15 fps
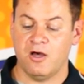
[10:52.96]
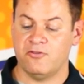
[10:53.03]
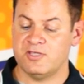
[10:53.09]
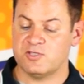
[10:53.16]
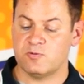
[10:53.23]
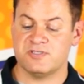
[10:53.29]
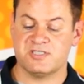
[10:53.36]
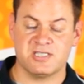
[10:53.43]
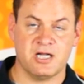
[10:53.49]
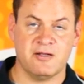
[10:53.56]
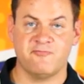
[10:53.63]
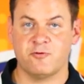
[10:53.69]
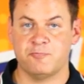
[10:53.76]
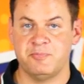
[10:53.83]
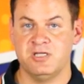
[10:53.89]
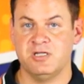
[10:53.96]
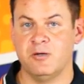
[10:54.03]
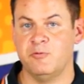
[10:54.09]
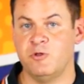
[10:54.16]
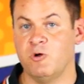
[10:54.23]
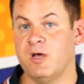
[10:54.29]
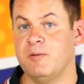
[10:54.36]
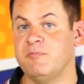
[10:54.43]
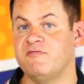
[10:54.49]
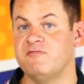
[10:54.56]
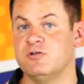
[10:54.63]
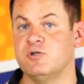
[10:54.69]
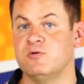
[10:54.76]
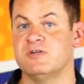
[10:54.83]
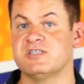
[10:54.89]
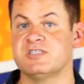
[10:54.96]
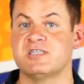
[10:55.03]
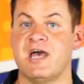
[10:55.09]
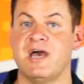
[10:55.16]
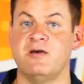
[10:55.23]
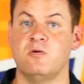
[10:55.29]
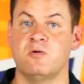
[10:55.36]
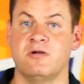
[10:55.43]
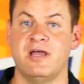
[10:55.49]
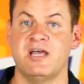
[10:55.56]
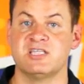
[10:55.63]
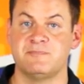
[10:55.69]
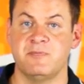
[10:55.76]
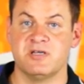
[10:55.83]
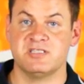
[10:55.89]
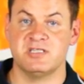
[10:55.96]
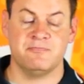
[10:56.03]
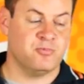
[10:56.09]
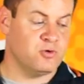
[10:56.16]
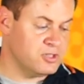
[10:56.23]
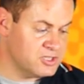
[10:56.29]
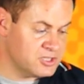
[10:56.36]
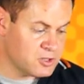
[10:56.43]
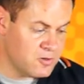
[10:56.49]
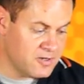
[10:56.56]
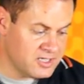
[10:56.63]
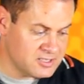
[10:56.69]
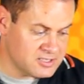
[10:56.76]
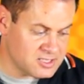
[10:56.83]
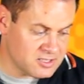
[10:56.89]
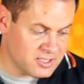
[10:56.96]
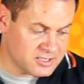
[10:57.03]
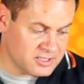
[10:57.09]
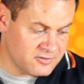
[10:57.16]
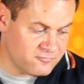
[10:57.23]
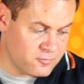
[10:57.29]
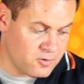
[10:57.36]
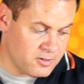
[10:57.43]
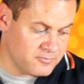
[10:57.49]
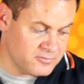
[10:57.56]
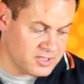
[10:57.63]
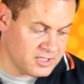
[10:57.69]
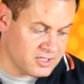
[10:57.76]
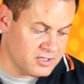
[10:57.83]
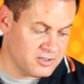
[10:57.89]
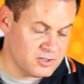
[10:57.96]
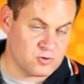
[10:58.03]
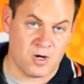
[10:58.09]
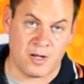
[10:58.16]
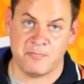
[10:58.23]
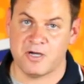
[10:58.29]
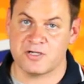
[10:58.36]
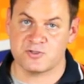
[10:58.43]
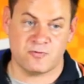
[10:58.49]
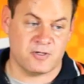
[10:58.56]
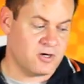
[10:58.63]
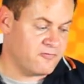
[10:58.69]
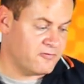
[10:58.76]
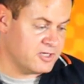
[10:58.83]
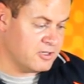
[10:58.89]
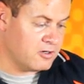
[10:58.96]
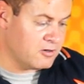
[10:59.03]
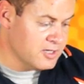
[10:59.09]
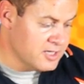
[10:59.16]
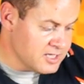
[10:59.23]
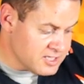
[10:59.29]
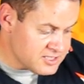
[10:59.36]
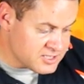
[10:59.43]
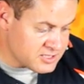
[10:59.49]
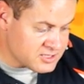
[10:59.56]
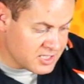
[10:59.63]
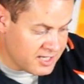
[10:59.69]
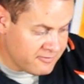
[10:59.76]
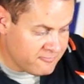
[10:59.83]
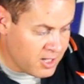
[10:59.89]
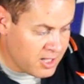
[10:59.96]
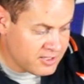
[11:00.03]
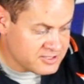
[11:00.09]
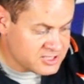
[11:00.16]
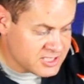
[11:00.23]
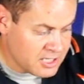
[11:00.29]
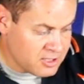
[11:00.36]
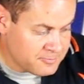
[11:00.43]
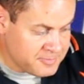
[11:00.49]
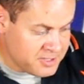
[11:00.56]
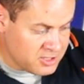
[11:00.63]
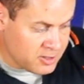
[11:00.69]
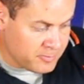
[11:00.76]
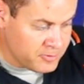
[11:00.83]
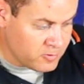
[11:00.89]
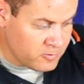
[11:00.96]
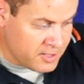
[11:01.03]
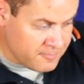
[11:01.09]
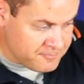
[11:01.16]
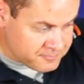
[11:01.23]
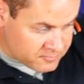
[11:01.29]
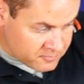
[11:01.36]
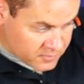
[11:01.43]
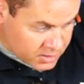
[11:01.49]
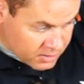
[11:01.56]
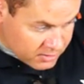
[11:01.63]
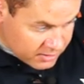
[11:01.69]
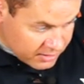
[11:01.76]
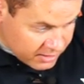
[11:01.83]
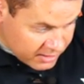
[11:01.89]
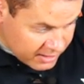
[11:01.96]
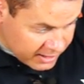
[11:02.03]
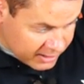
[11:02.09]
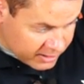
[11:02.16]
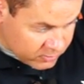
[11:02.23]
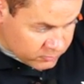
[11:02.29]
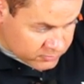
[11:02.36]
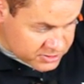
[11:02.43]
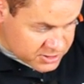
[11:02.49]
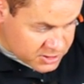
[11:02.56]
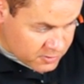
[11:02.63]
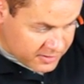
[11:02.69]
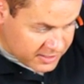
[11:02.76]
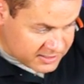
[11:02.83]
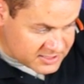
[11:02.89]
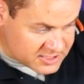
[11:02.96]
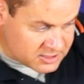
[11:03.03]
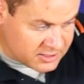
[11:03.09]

This one's set up for PWM. If you're doing a SAT or S-bus input, just go ahead and select it from the drop box right over here. Since I have standard PWM, I would just go ahead and